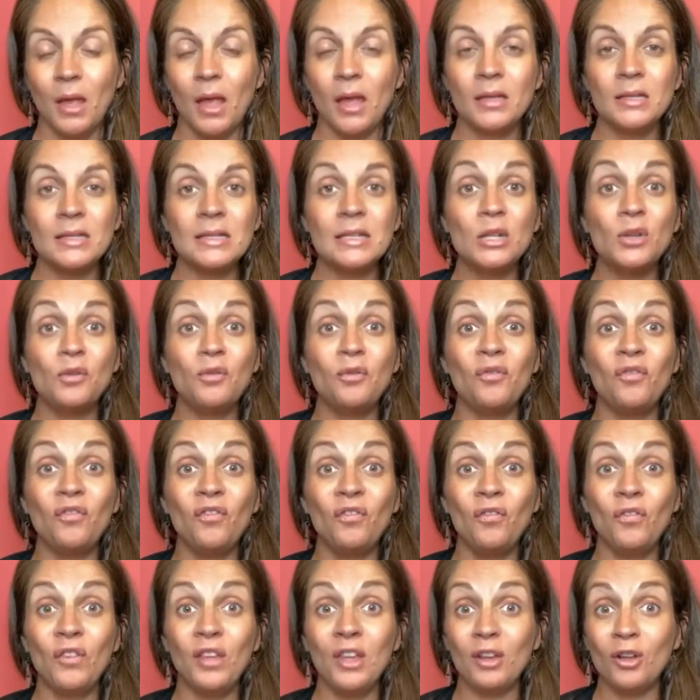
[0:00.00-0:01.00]
and to
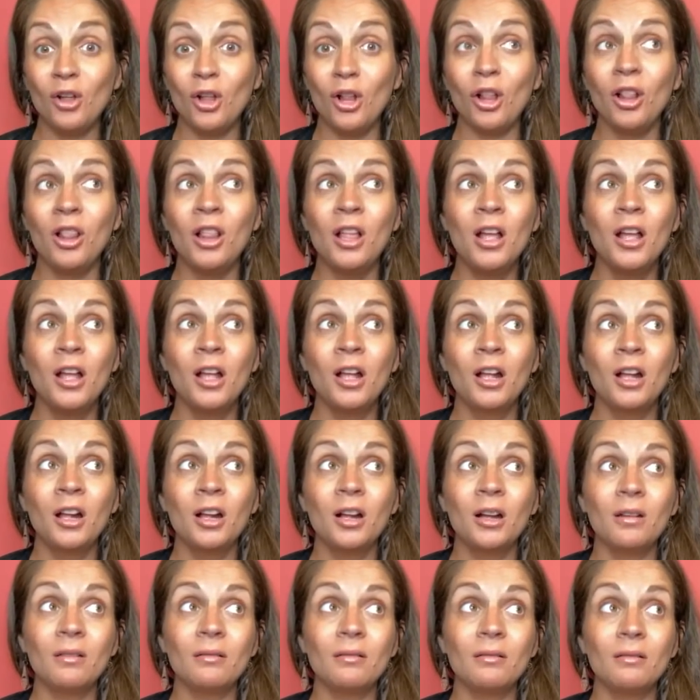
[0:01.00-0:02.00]
feel
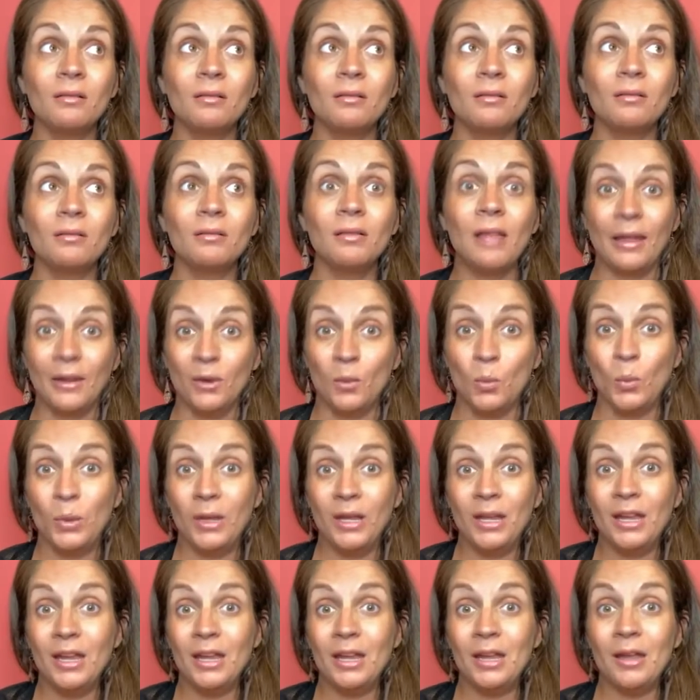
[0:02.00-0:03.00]
like
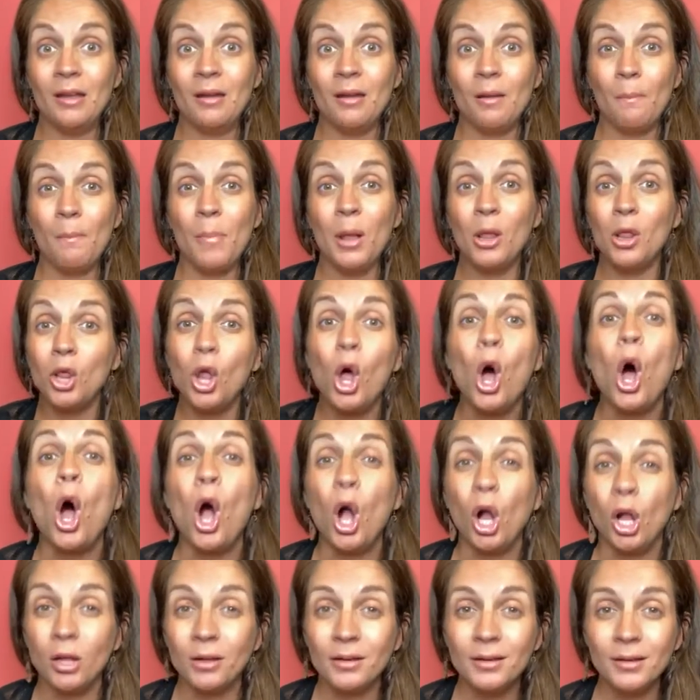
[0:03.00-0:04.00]
we
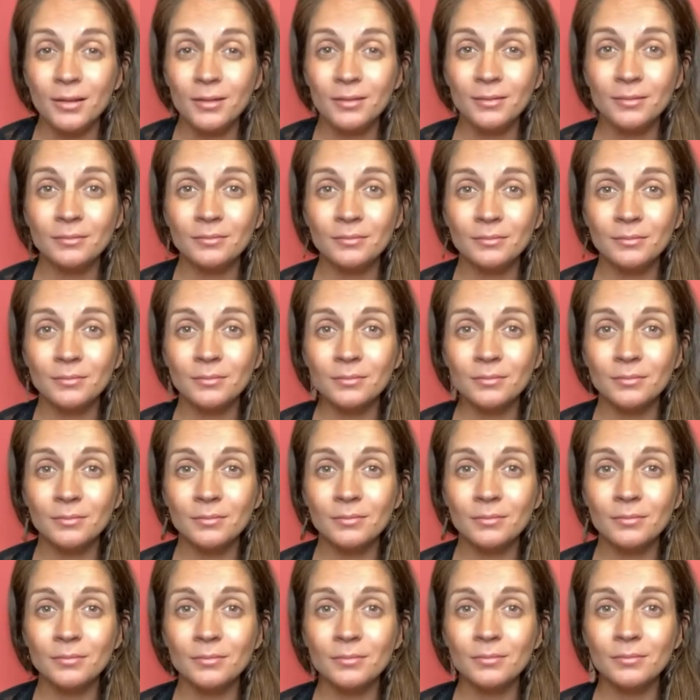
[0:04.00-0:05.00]
belong,
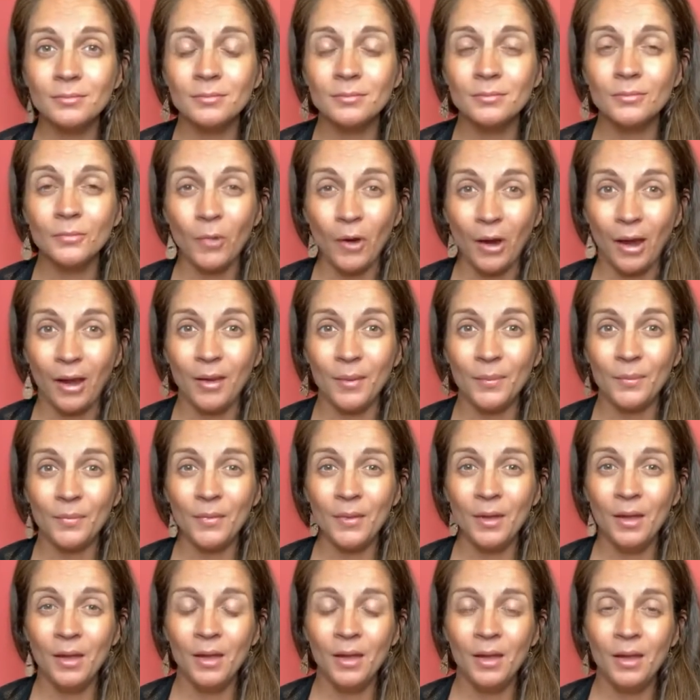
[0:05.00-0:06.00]
right?
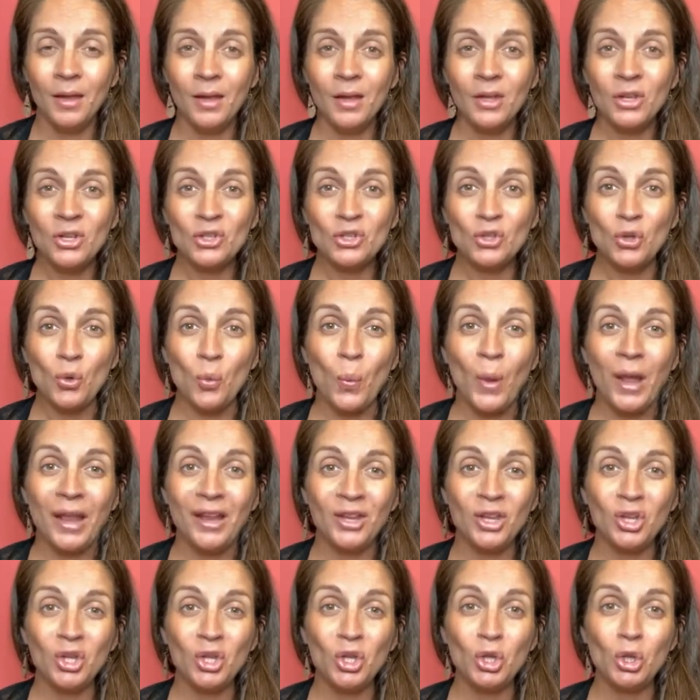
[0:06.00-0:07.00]
So
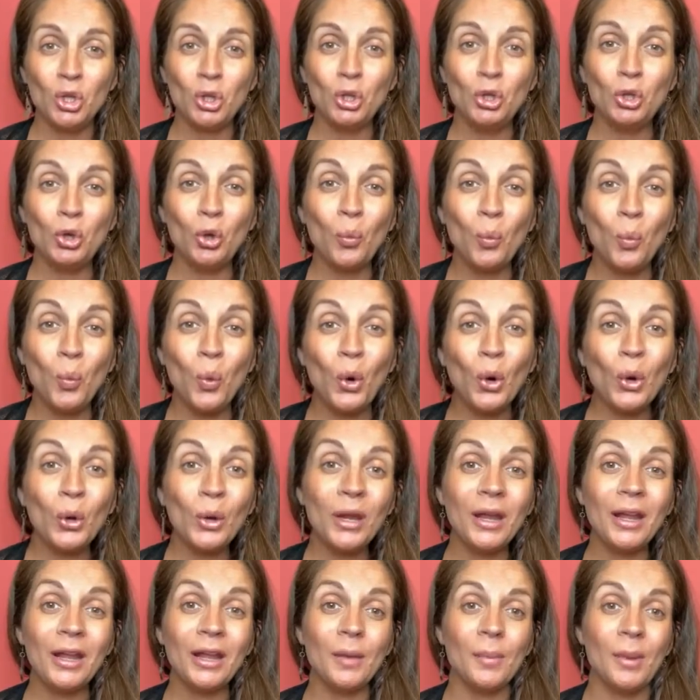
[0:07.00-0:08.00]
when you're
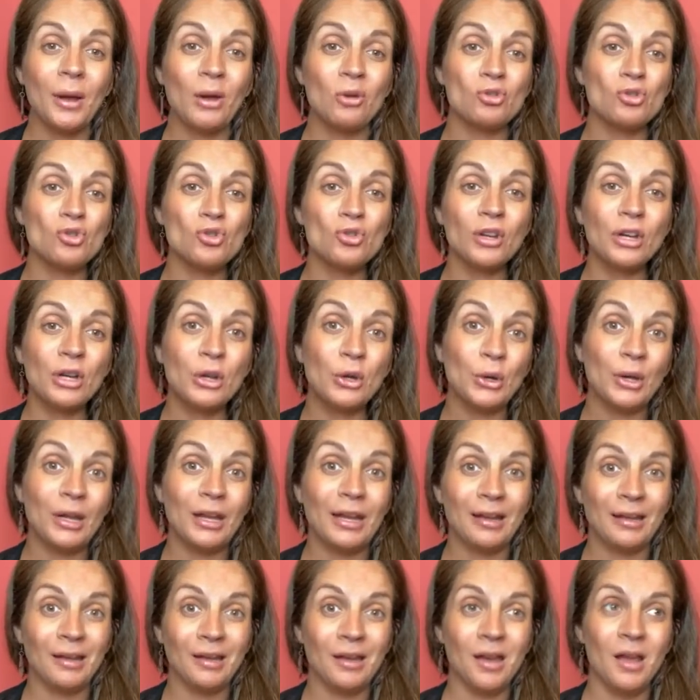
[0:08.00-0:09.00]
worried about
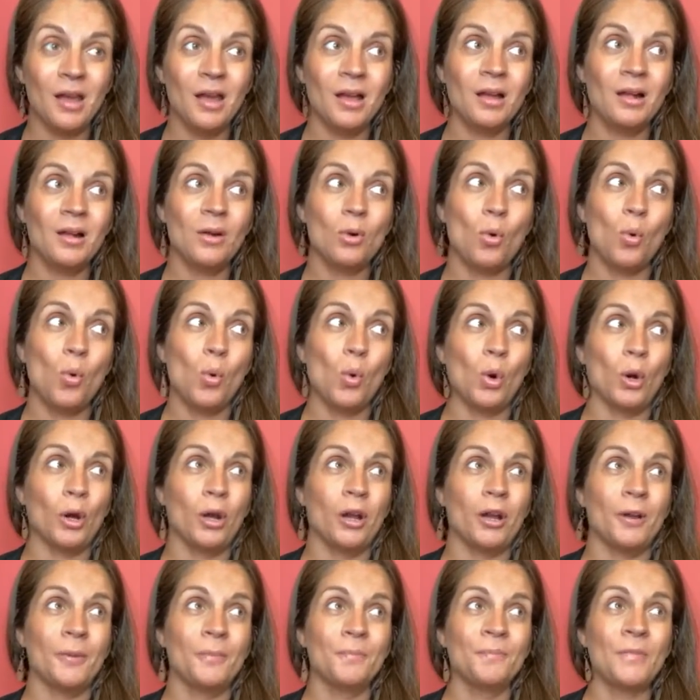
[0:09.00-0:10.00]
triggering
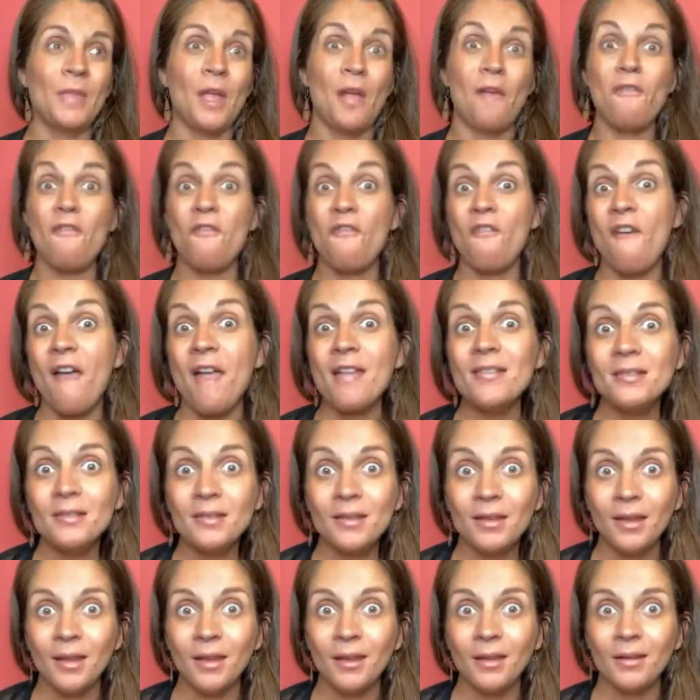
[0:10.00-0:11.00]
or
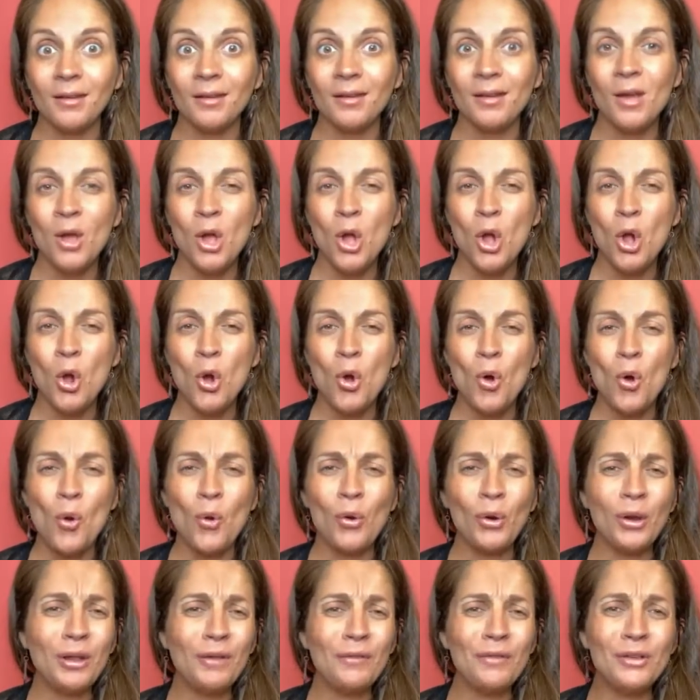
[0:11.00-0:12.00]
offending,
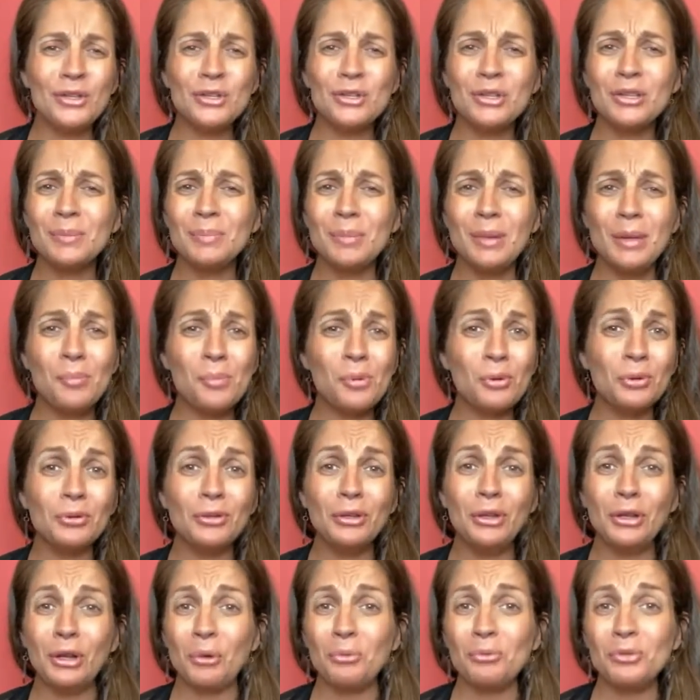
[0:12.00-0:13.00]
or even just people,
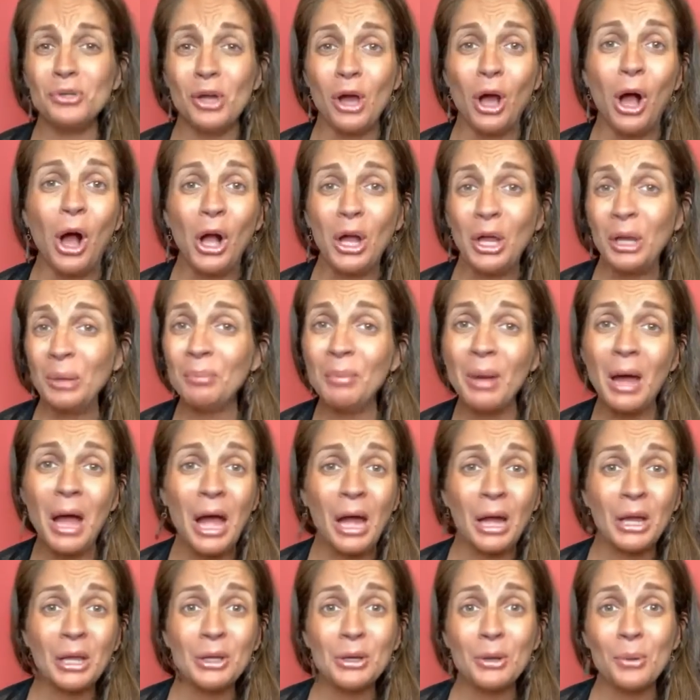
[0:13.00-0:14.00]
you know, talking
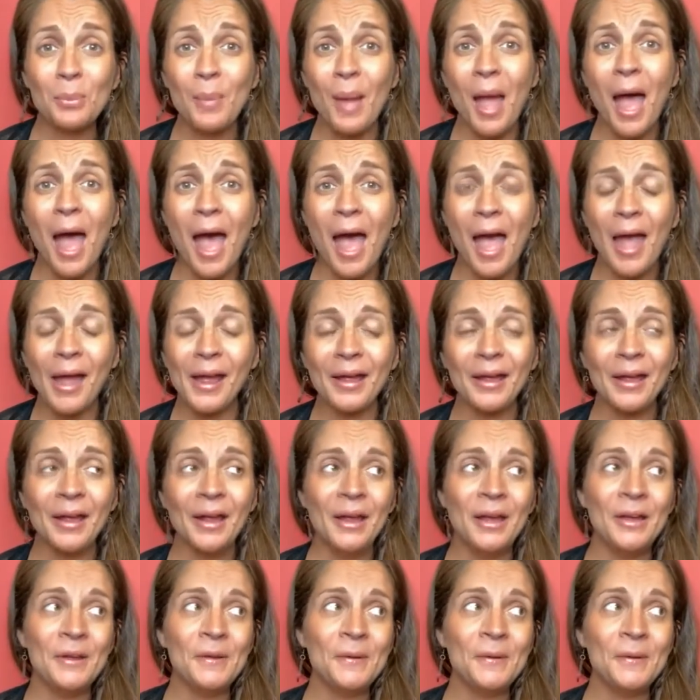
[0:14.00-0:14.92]
behind your back,